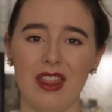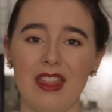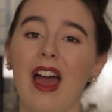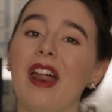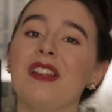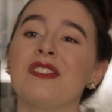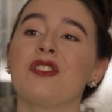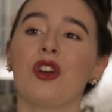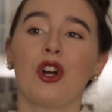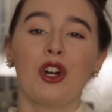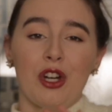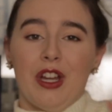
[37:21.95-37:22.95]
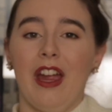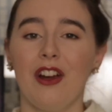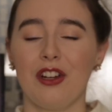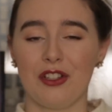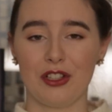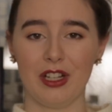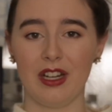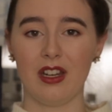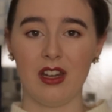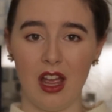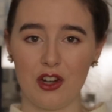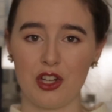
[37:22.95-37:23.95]
That is her character in a
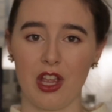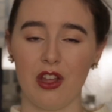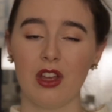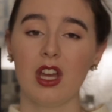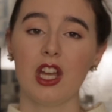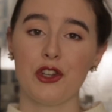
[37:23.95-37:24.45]
nutshell.